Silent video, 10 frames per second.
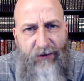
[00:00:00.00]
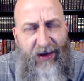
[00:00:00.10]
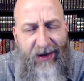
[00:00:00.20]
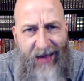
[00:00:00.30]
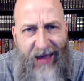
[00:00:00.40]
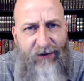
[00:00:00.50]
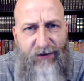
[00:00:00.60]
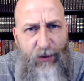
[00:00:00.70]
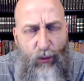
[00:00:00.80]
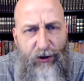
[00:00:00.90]
and as
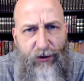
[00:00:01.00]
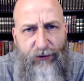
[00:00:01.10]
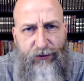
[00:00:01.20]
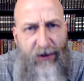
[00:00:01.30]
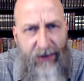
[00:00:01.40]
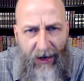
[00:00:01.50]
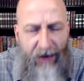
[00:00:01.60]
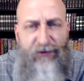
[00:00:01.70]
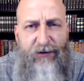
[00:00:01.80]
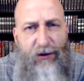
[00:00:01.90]
He wills, I'll
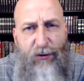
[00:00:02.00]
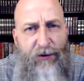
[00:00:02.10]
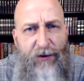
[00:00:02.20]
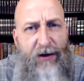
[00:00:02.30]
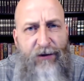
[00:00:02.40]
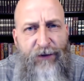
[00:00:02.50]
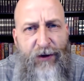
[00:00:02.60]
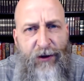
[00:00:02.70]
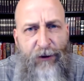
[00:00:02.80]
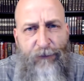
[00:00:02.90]
see you on the next video.